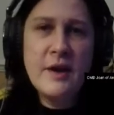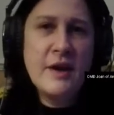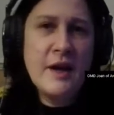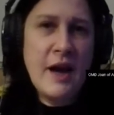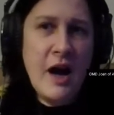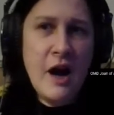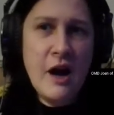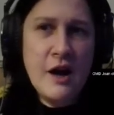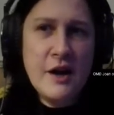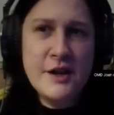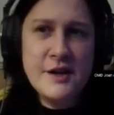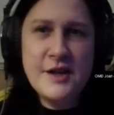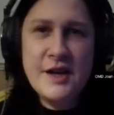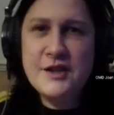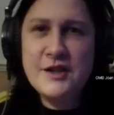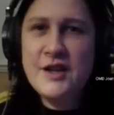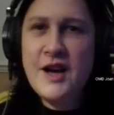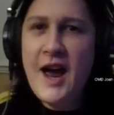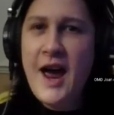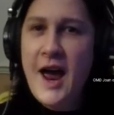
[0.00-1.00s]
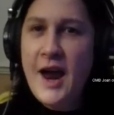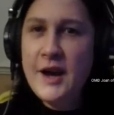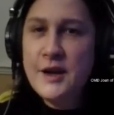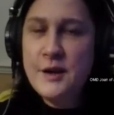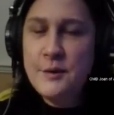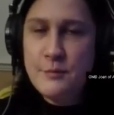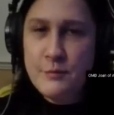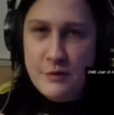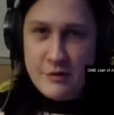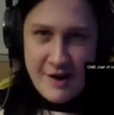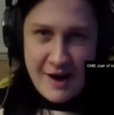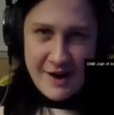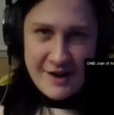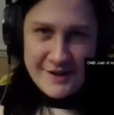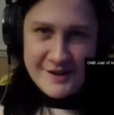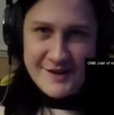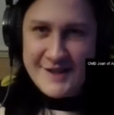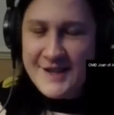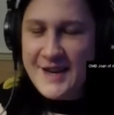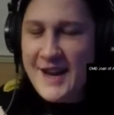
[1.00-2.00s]
Architecture and
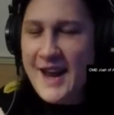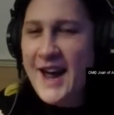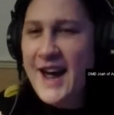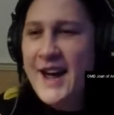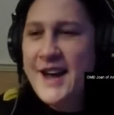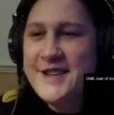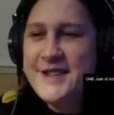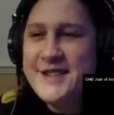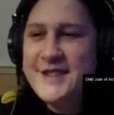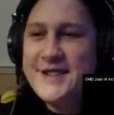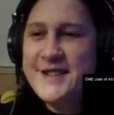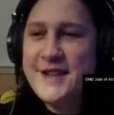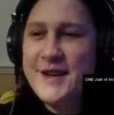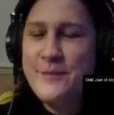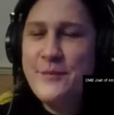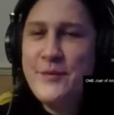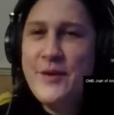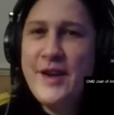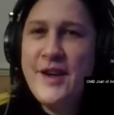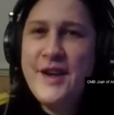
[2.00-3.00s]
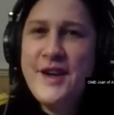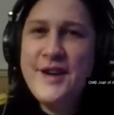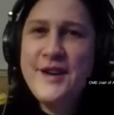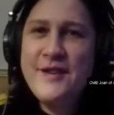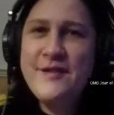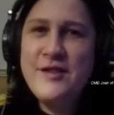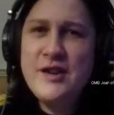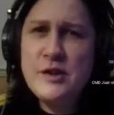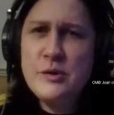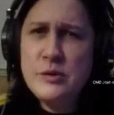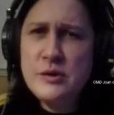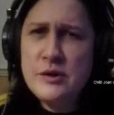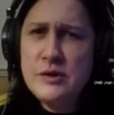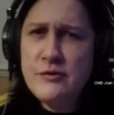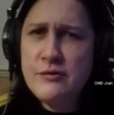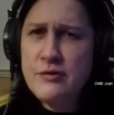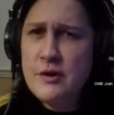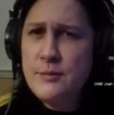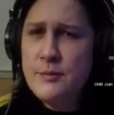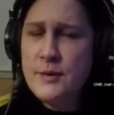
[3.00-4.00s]
Morality. And um, this was
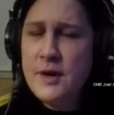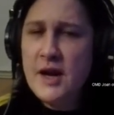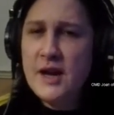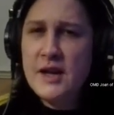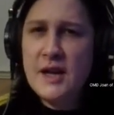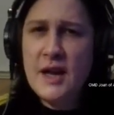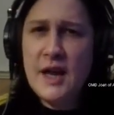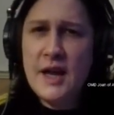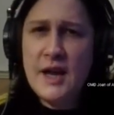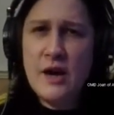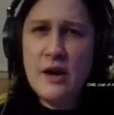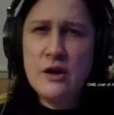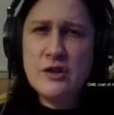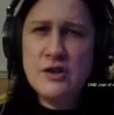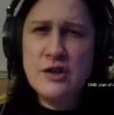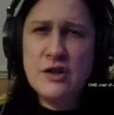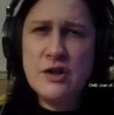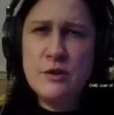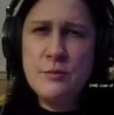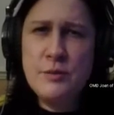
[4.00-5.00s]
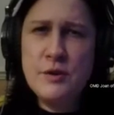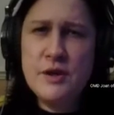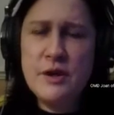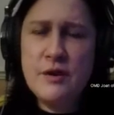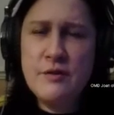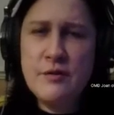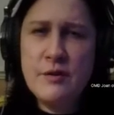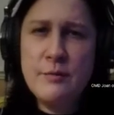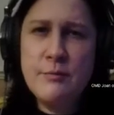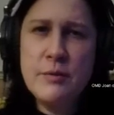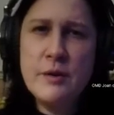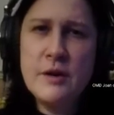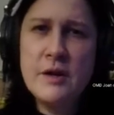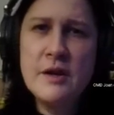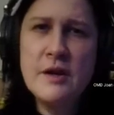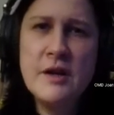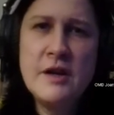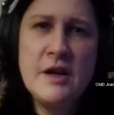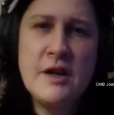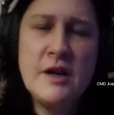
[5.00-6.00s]
from late October, November
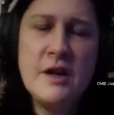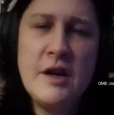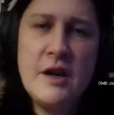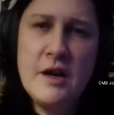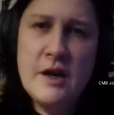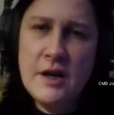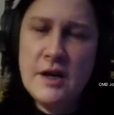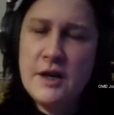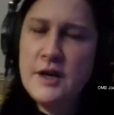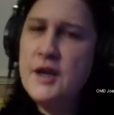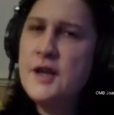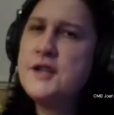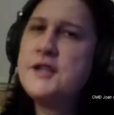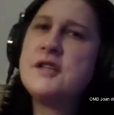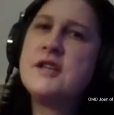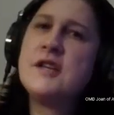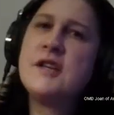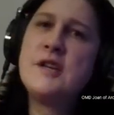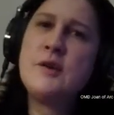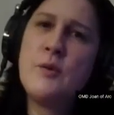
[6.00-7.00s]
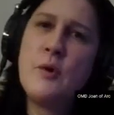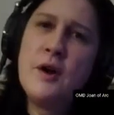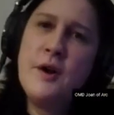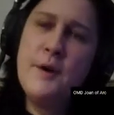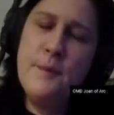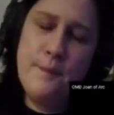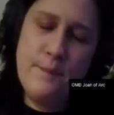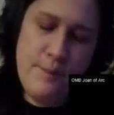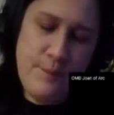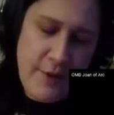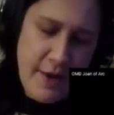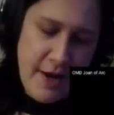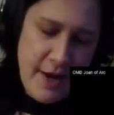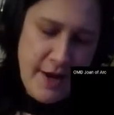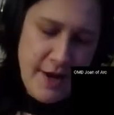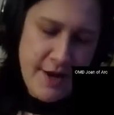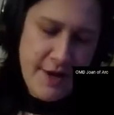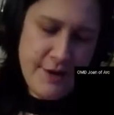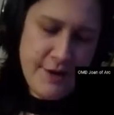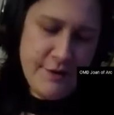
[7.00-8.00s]
uh, 1981.
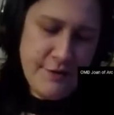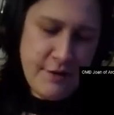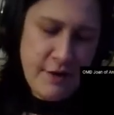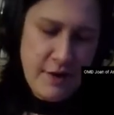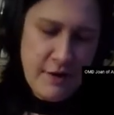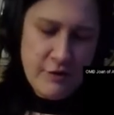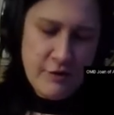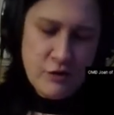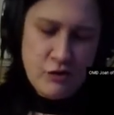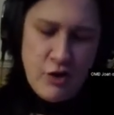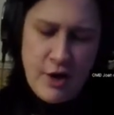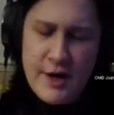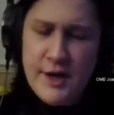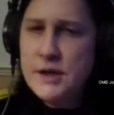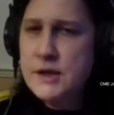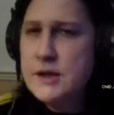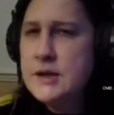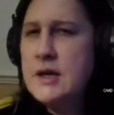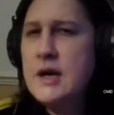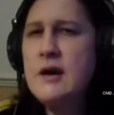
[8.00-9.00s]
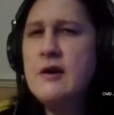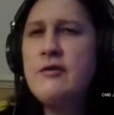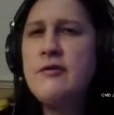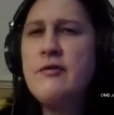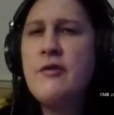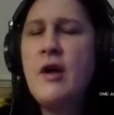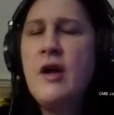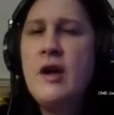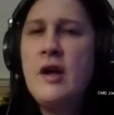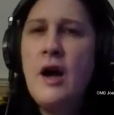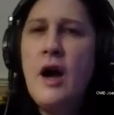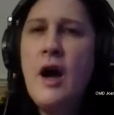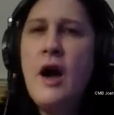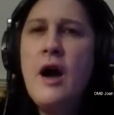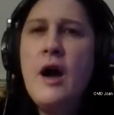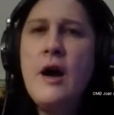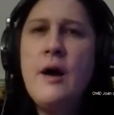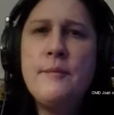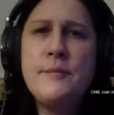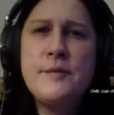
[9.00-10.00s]
And track itself
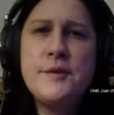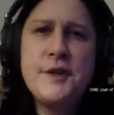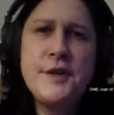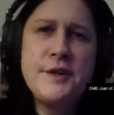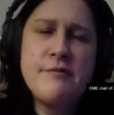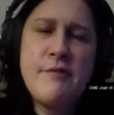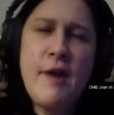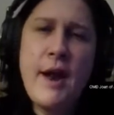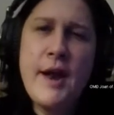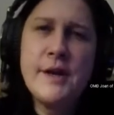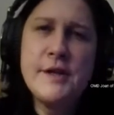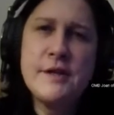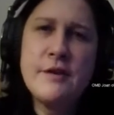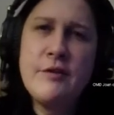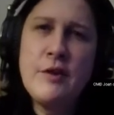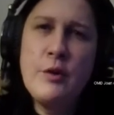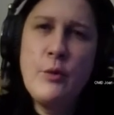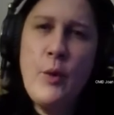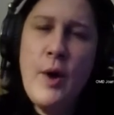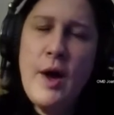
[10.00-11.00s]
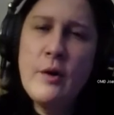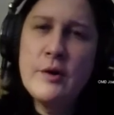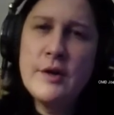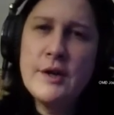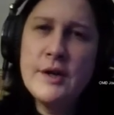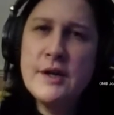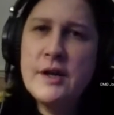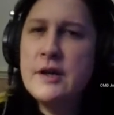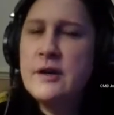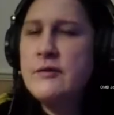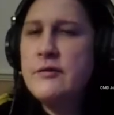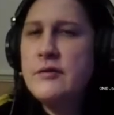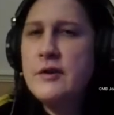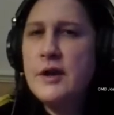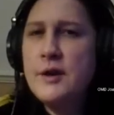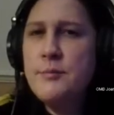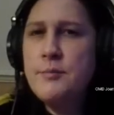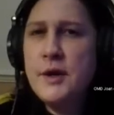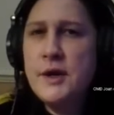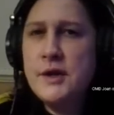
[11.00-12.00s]
um, did relatively well. It kind of
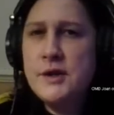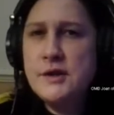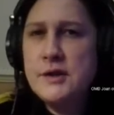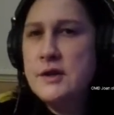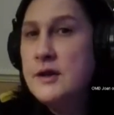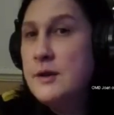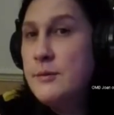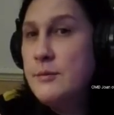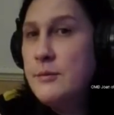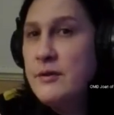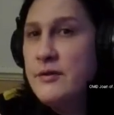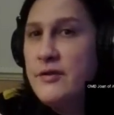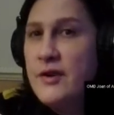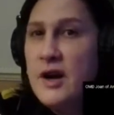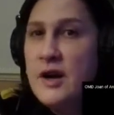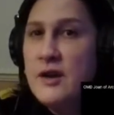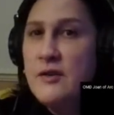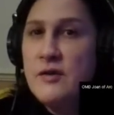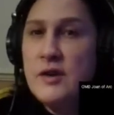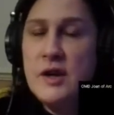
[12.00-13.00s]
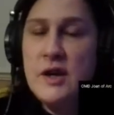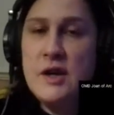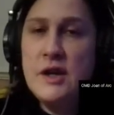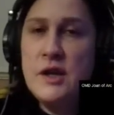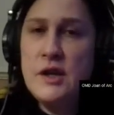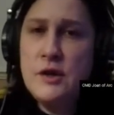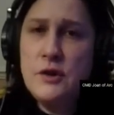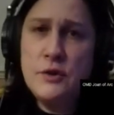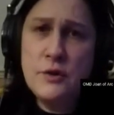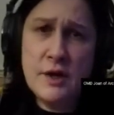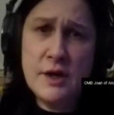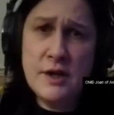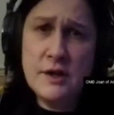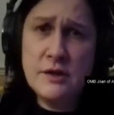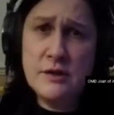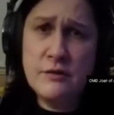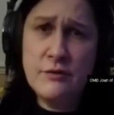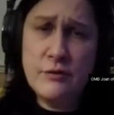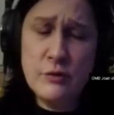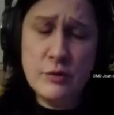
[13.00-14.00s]
like picked up number five in the UK
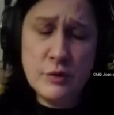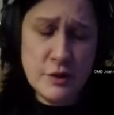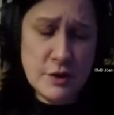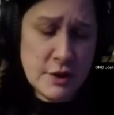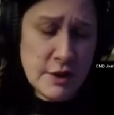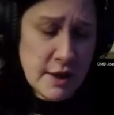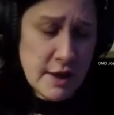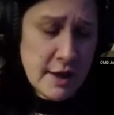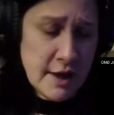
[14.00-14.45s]
top 40.